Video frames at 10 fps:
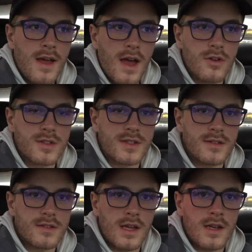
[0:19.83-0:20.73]
ever
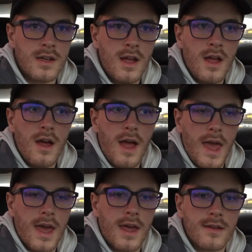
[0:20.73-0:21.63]
since then.
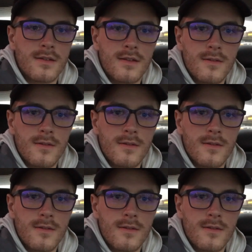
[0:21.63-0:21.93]
And